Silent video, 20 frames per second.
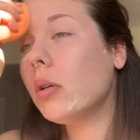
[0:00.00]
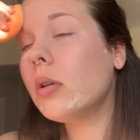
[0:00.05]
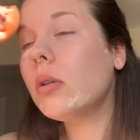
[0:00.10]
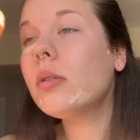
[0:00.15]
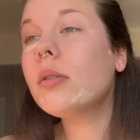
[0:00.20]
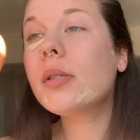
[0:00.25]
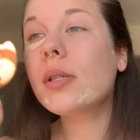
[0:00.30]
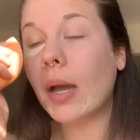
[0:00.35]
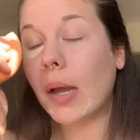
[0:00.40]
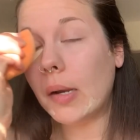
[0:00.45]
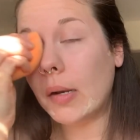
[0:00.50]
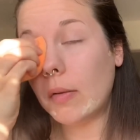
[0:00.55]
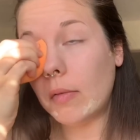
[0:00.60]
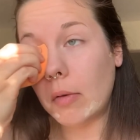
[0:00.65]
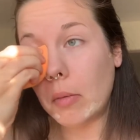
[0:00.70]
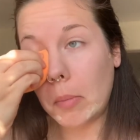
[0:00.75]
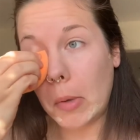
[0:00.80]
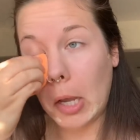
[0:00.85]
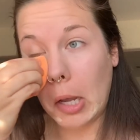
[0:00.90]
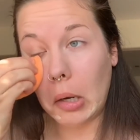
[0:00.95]
It's kind of a
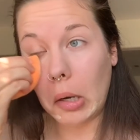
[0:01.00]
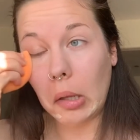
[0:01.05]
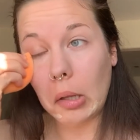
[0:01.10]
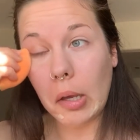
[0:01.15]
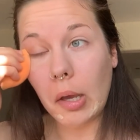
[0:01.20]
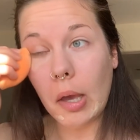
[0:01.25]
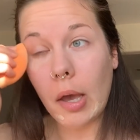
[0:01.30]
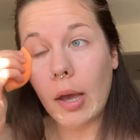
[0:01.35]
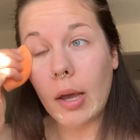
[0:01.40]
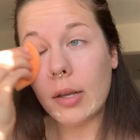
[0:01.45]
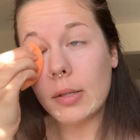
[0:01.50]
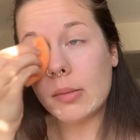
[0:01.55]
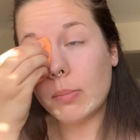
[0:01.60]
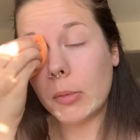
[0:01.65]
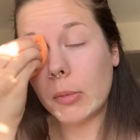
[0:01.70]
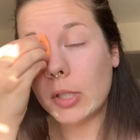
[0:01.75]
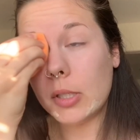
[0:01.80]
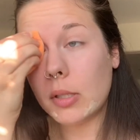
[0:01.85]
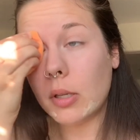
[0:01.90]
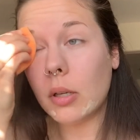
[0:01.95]
pain in the ass.
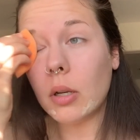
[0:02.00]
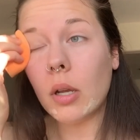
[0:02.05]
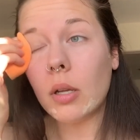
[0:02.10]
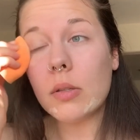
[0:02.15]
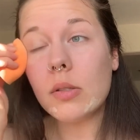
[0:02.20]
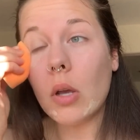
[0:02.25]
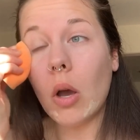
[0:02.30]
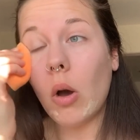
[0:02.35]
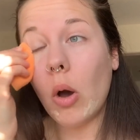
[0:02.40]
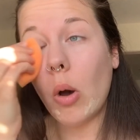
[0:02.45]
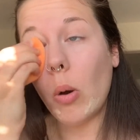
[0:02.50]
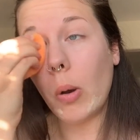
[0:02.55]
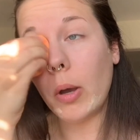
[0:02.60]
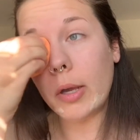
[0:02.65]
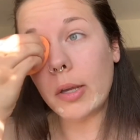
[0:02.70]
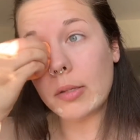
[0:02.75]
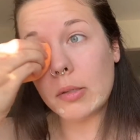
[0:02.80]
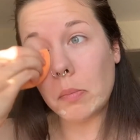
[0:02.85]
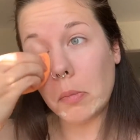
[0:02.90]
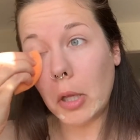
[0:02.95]
My skin has
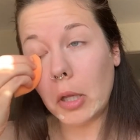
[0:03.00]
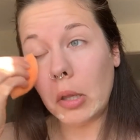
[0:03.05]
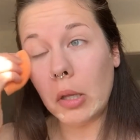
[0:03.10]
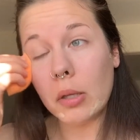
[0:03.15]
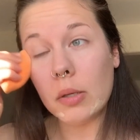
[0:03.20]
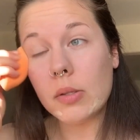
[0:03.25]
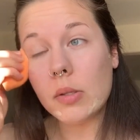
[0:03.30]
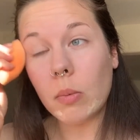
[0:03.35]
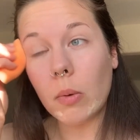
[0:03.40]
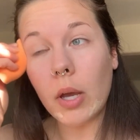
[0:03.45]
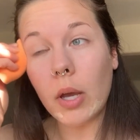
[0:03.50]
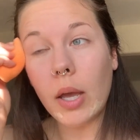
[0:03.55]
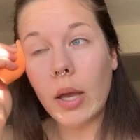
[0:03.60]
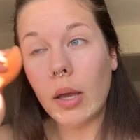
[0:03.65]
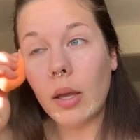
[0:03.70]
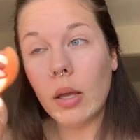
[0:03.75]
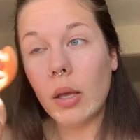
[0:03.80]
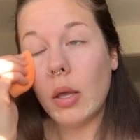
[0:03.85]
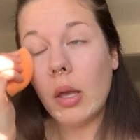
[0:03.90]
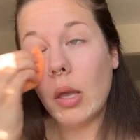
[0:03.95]
always been this
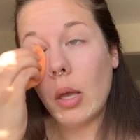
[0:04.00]
way.